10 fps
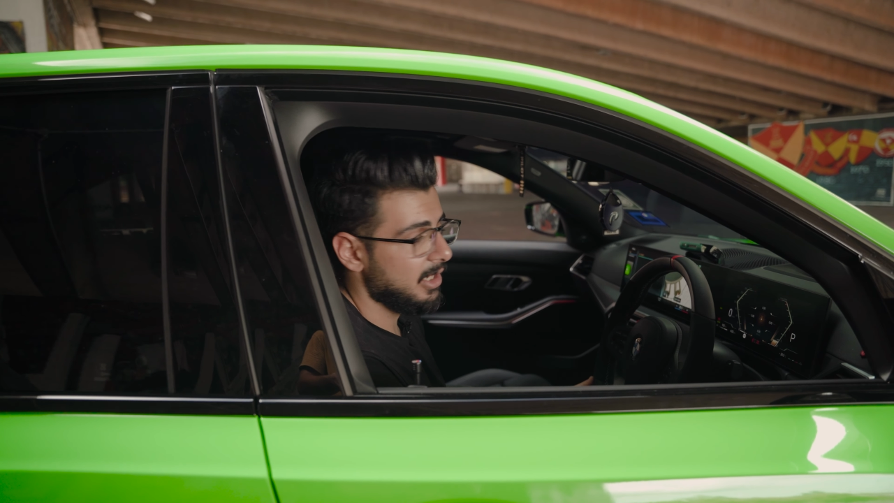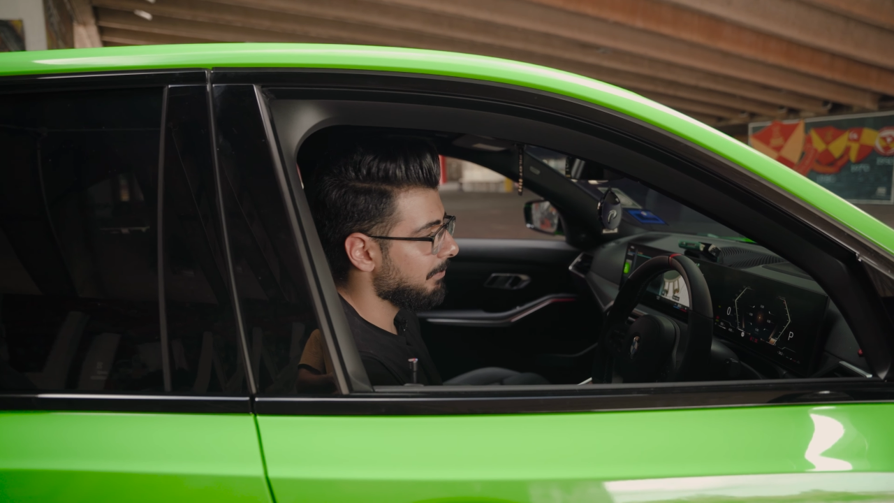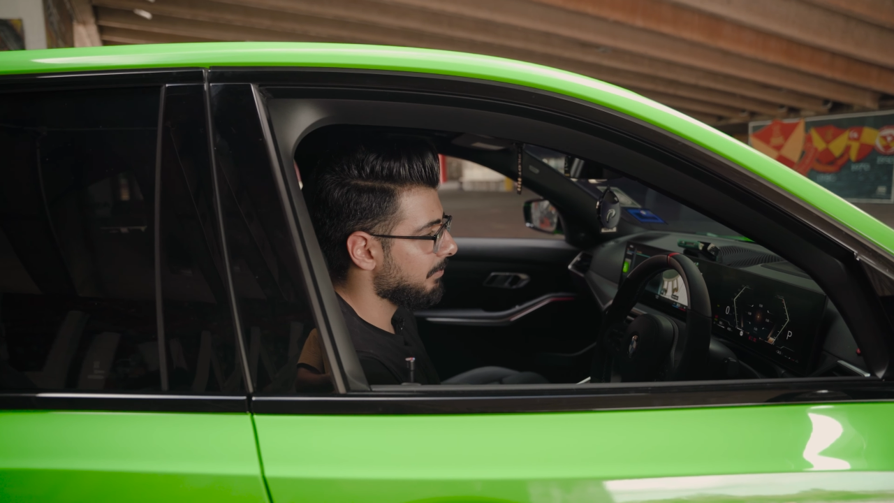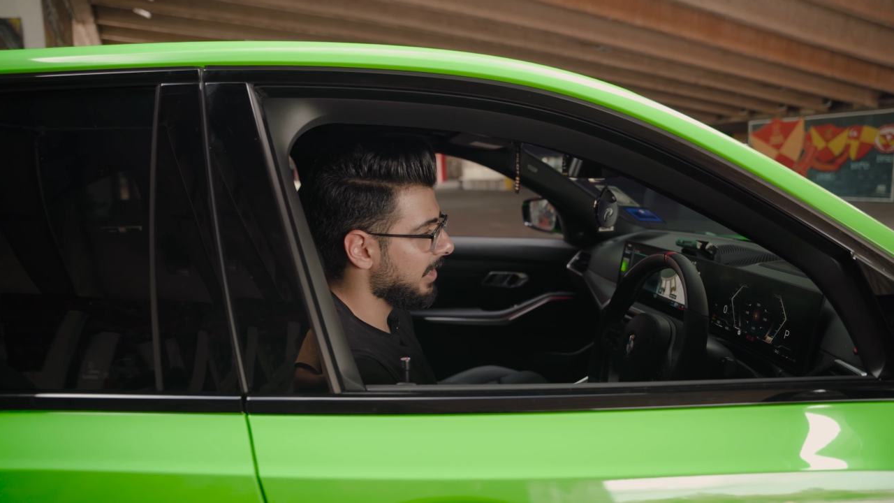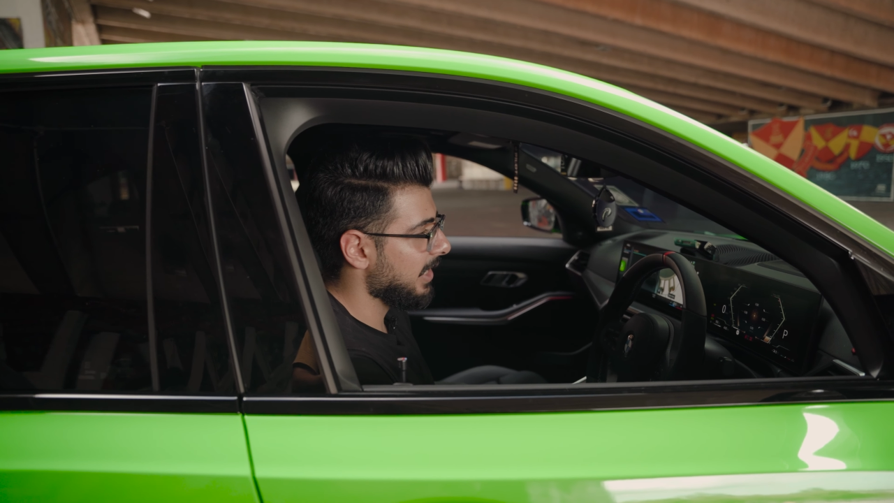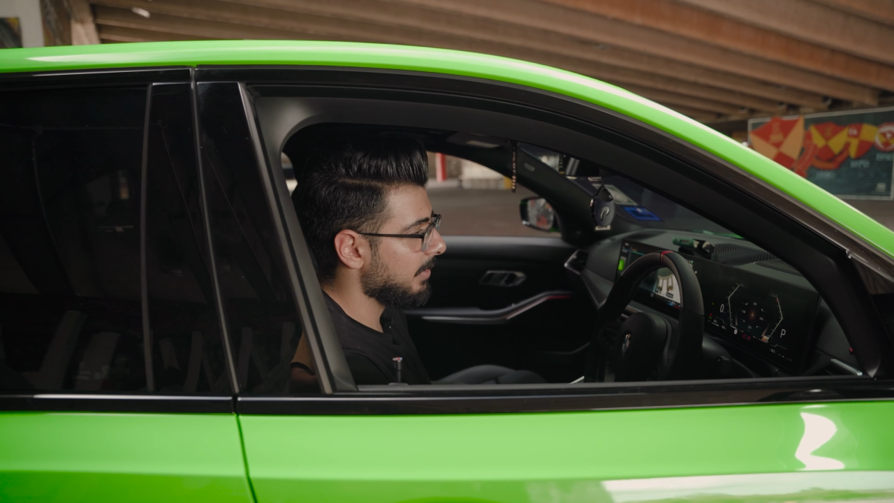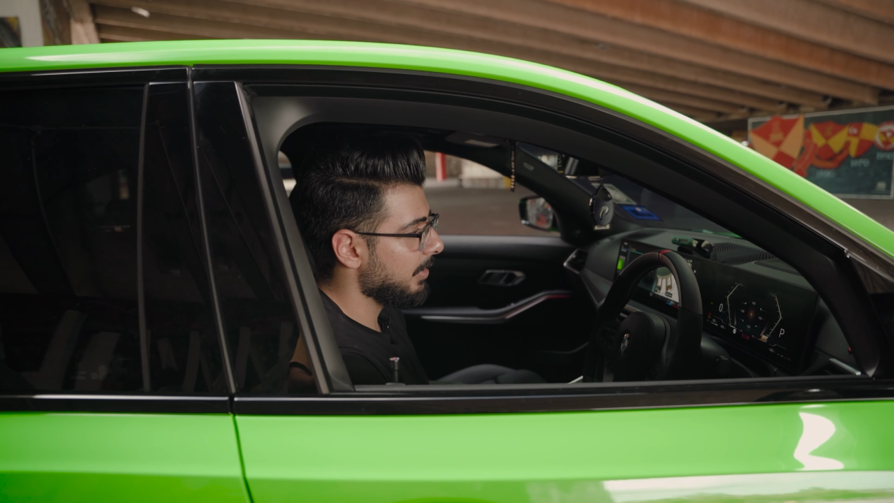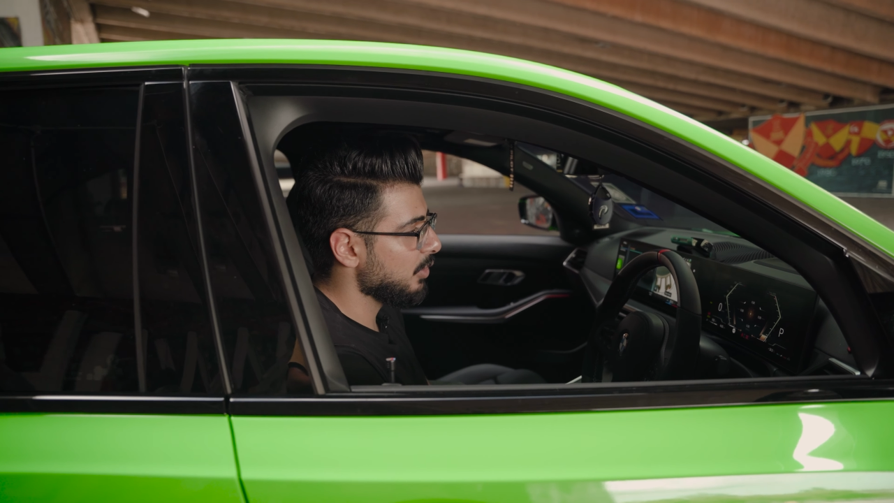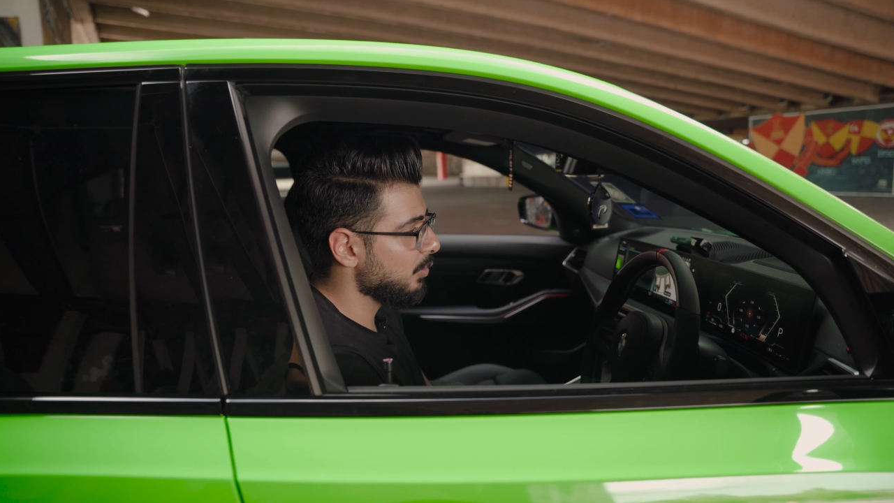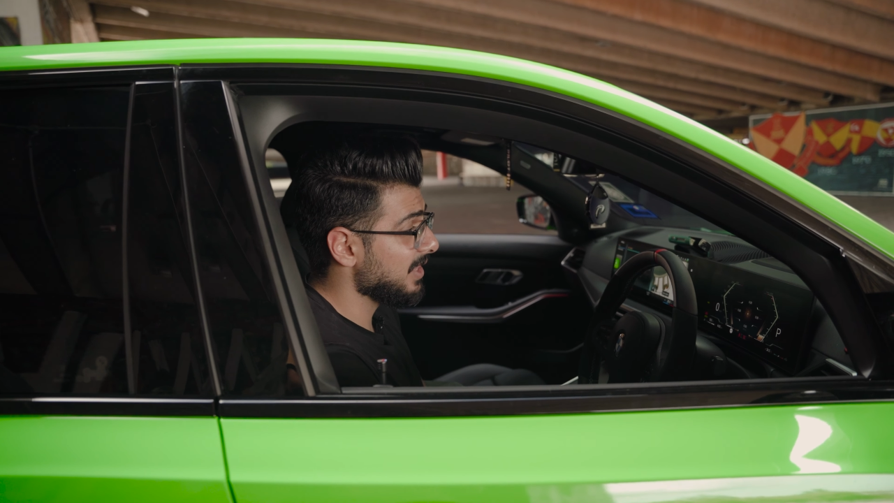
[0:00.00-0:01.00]
complain
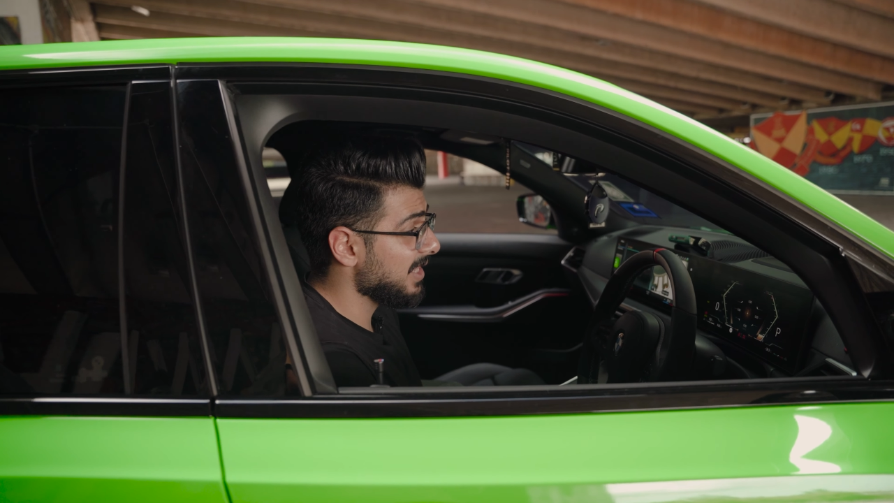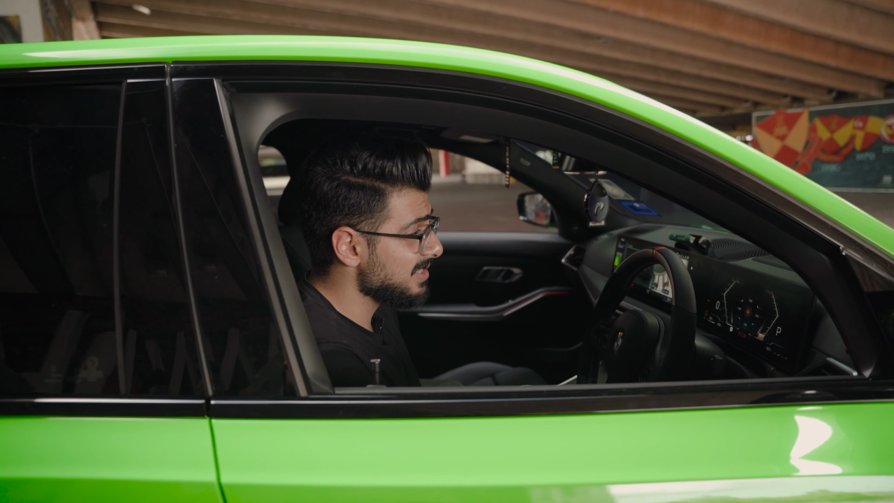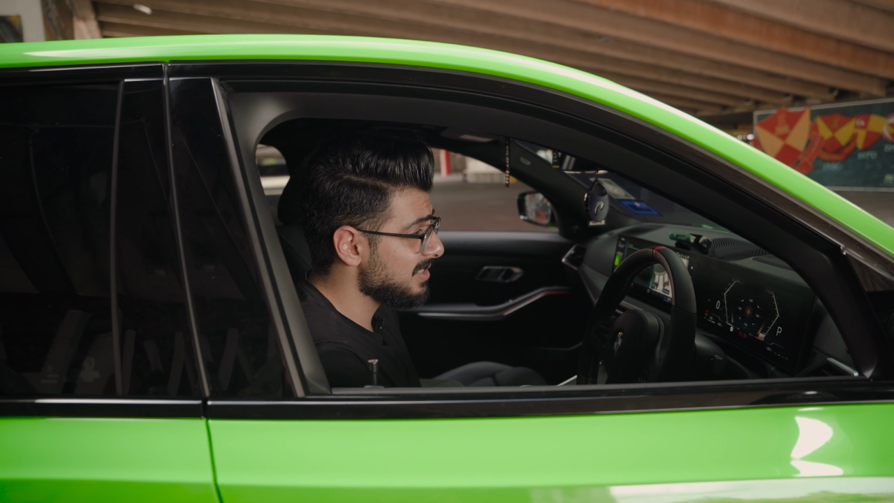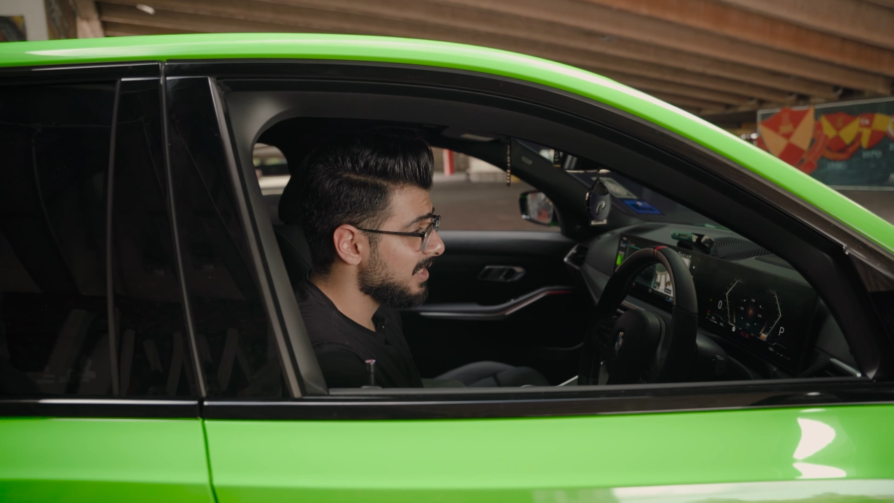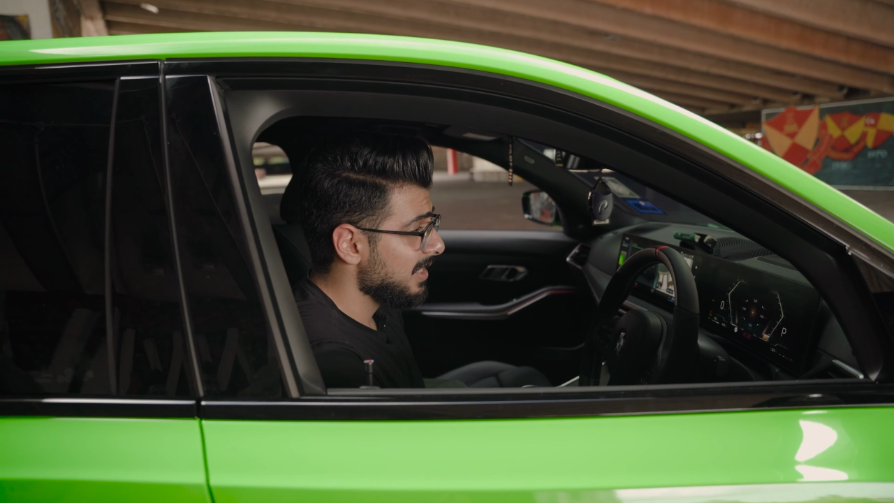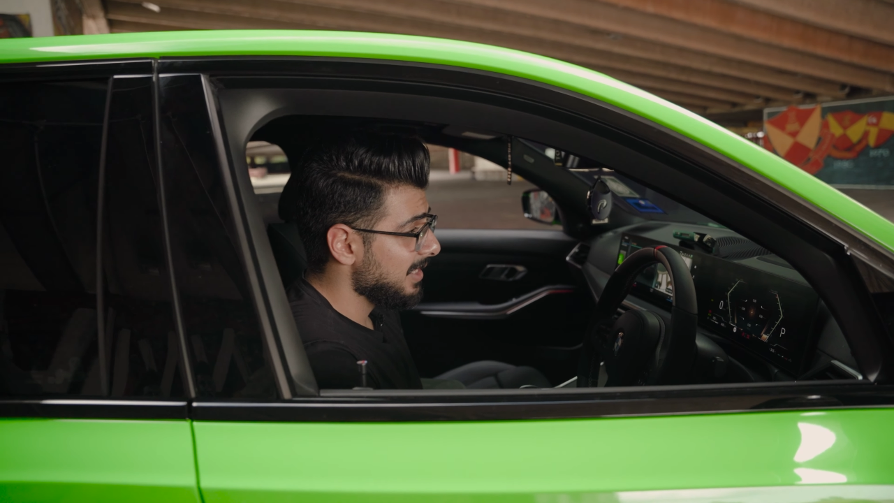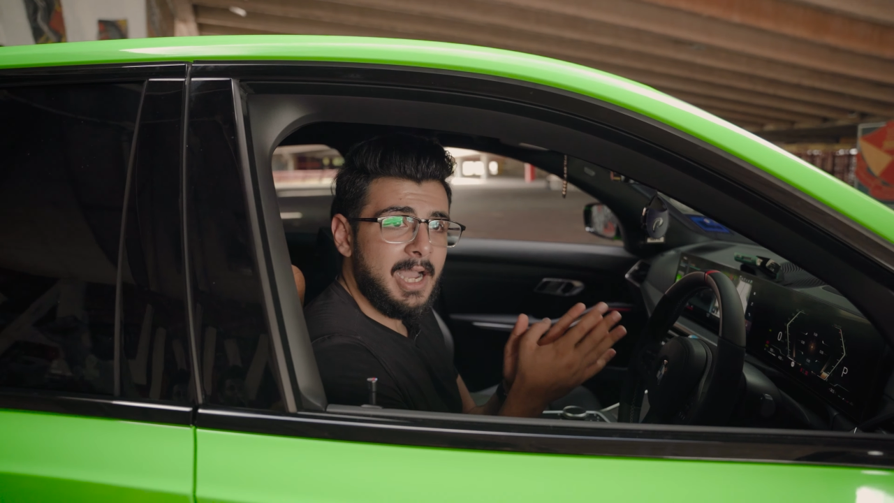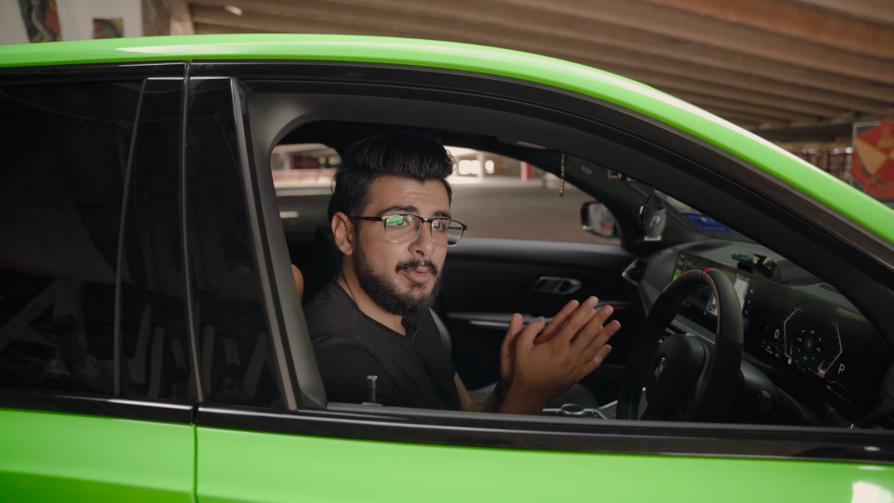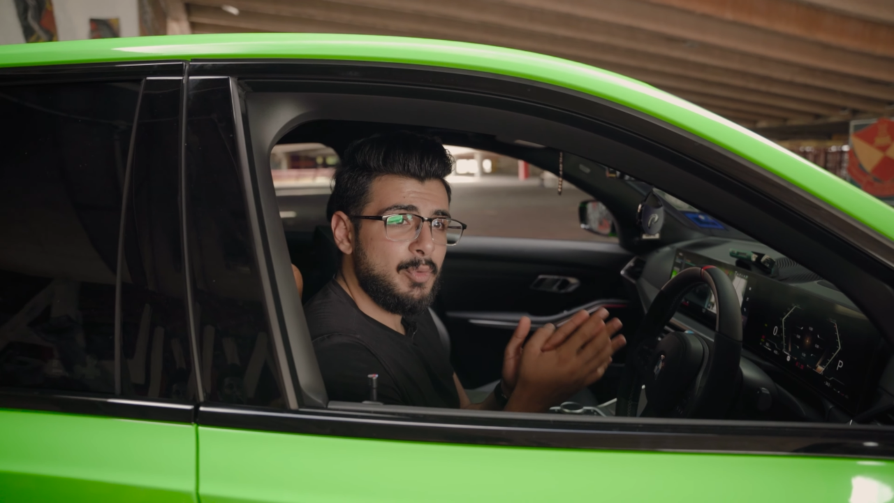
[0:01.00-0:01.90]
about with this. I